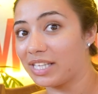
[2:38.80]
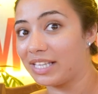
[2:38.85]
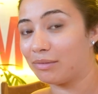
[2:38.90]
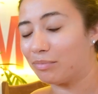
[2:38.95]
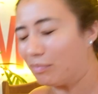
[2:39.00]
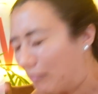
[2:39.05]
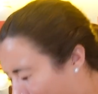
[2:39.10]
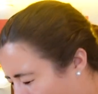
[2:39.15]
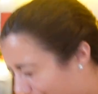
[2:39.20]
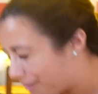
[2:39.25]
like
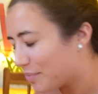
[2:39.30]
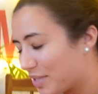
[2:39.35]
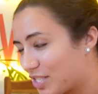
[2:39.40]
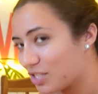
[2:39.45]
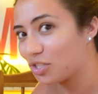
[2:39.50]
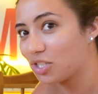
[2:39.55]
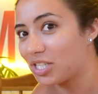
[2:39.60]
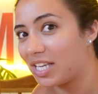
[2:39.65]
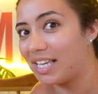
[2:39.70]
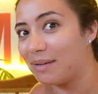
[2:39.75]
we
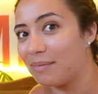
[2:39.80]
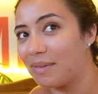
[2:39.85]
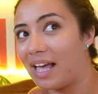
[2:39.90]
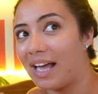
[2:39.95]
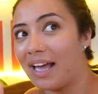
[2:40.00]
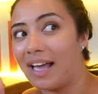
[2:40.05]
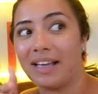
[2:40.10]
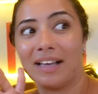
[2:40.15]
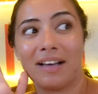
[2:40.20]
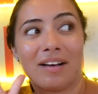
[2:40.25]
just keep
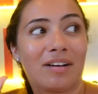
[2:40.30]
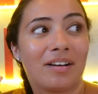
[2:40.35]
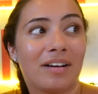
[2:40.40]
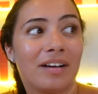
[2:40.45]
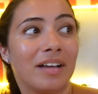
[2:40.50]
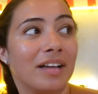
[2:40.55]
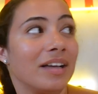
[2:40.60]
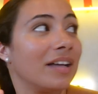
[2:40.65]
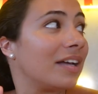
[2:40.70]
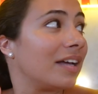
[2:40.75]
like
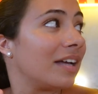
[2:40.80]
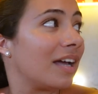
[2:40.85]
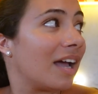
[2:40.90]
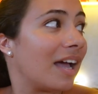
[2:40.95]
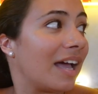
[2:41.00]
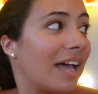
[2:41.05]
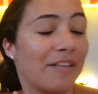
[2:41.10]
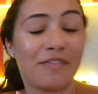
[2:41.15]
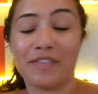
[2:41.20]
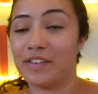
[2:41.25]

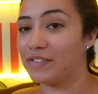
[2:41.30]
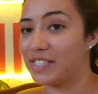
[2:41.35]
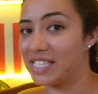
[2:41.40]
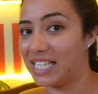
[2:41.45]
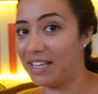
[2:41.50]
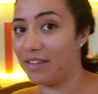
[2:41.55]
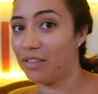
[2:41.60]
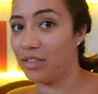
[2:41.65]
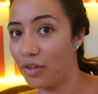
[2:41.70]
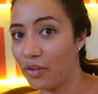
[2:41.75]
if you've
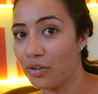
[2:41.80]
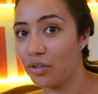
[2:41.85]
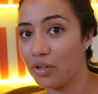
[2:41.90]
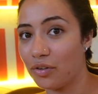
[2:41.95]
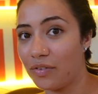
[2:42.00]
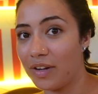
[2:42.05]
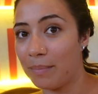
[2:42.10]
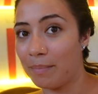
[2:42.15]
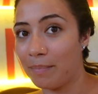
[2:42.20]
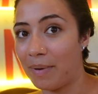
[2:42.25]
seen
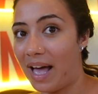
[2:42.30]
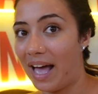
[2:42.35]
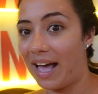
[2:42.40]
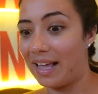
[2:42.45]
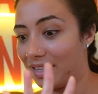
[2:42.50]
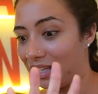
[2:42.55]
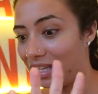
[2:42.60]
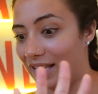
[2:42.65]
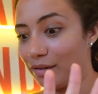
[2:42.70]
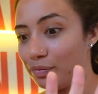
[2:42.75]
thunder in
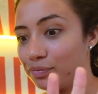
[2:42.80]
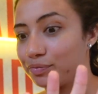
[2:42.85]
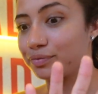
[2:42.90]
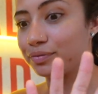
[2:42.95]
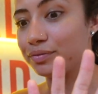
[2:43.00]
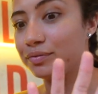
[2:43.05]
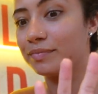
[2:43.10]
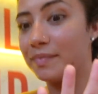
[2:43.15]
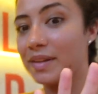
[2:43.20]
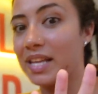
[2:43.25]
Bali,
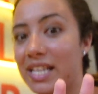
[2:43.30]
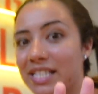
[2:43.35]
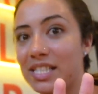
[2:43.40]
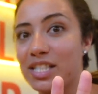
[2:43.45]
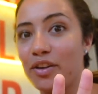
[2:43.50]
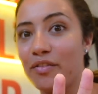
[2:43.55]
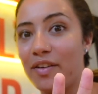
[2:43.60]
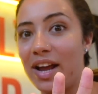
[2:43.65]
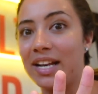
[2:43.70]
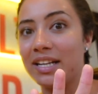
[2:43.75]
it's
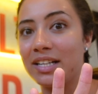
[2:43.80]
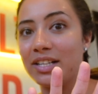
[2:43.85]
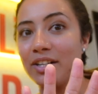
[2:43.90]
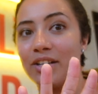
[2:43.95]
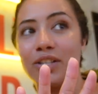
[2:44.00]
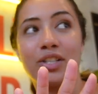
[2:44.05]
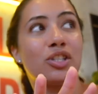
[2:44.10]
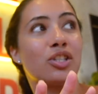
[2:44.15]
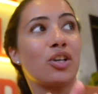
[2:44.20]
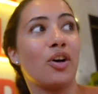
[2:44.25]

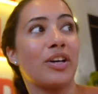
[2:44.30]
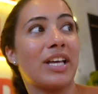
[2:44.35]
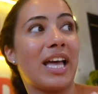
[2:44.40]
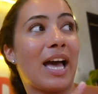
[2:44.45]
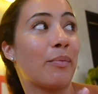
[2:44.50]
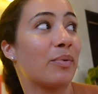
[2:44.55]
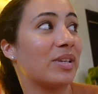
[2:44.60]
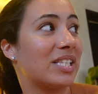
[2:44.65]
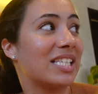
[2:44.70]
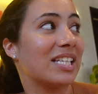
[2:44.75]
horrendous. So yeah,
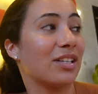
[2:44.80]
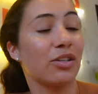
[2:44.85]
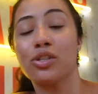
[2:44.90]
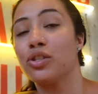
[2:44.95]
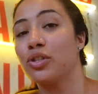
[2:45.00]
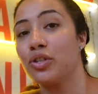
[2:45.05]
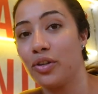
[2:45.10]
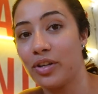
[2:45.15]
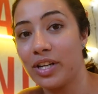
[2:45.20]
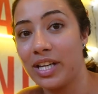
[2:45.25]
we're still
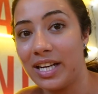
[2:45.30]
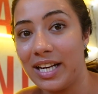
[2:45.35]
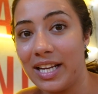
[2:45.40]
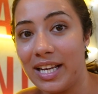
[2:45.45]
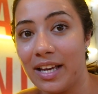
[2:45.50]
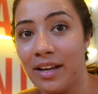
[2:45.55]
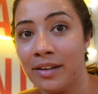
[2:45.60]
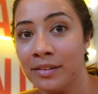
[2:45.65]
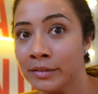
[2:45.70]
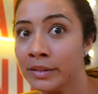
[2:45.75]
stuck in
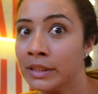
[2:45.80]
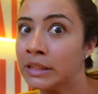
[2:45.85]
here.